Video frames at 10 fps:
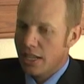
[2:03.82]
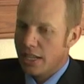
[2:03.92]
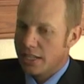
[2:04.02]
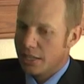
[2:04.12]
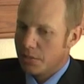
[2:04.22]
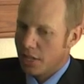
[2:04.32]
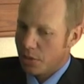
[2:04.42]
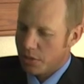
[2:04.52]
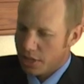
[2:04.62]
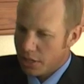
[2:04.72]
it seems like
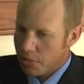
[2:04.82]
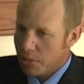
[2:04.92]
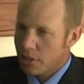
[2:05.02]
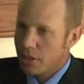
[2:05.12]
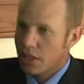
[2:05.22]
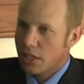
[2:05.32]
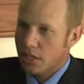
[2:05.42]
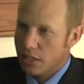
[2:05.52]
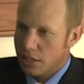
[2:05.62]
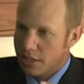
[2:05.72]
we're seeing pretty
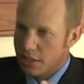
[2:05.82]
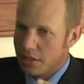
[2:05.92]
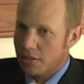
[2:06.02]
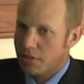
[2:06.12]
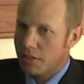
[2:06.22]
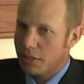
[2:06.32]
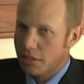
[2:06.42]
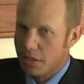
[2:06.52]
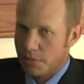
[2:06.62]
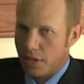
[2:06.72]
decent yield
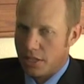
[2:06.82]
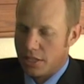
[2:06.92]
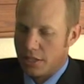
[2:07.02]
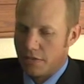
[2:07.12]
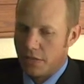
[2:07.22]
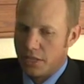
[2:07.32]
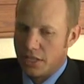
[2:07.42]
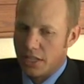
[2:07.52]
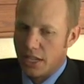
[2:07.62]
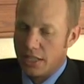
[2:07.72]
responses to
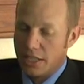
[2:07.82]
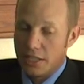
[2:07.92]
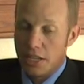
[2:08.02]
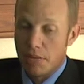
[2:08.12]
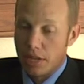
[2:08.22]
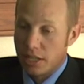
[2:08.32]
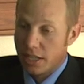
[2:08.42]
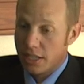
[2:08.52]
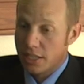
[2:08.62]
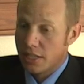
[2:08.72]
fungicides. In some
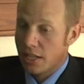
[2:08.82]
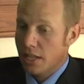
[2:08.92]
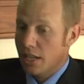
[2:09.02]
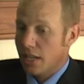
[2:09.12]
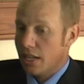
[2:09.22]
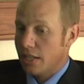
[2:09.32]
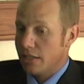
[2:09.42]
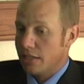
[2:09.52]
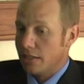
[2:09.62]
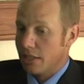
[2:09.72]
areas,
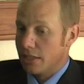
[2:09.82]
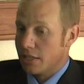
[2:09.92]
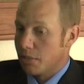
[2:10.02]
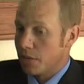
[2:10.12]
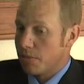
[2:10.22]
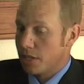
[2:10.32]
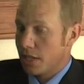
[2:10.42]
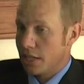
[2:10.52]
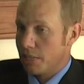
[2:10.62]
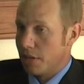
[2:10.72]
in some
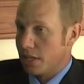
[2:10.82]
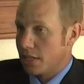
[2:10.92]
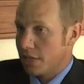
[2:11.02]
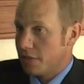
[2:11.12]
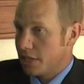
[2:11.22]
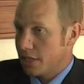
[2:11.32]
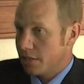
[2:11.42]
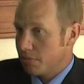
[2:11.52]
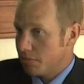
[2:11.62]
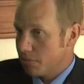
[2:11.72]
replicated plots, I've
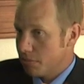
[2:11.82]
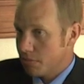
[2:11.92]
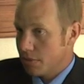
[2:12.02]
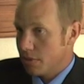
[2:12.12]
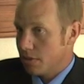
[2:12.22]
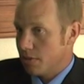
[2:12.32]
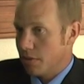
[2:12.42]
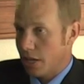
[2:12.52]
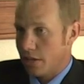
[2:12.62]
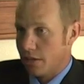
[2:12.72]
seen
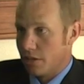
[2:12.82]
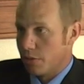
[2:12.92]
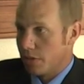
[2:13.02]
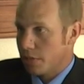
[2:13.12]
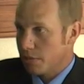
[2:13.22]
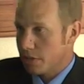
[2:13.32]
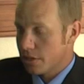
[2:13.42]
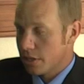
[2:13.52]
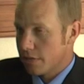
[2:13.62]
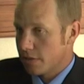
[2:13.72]
greater than 20 bushel
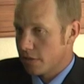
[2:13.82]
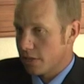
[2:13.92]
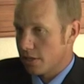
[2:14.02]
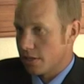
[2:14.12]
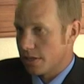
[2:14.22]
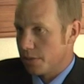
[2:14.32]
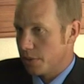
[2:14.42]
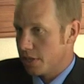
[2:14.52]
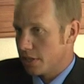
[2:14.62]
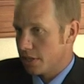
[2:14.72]
differences in
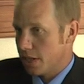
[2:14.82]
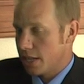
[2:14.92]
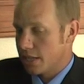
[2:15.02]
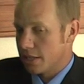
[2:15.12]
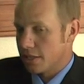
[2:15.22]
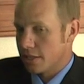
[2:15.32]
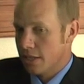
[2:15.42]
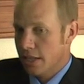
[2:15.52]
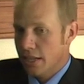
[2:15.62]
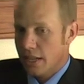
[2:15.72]
western Kansas.
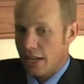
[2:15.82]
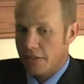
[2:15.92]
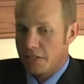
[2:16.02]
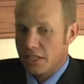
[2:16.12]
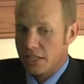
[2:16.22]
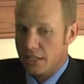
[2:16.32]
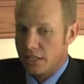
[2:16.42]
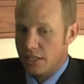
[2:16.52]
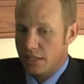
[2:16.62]
I've seen